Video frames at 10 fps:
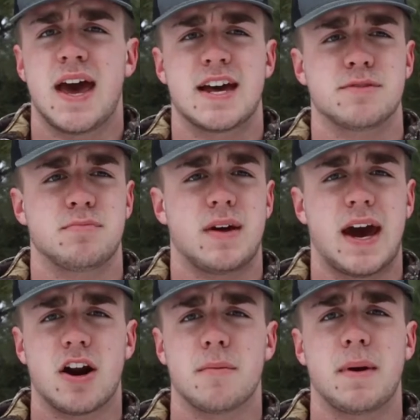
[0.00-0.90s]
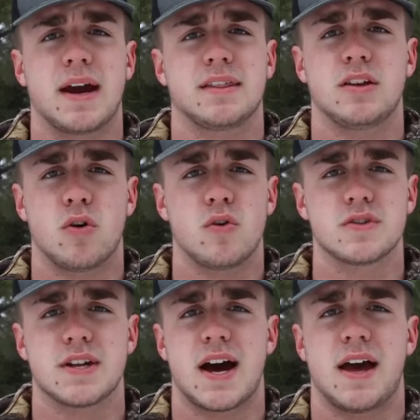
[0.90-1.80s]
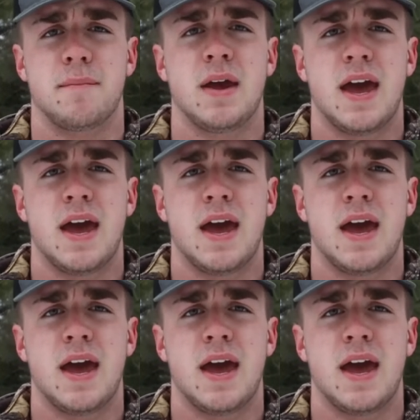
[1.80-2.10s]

has had our back the whole time,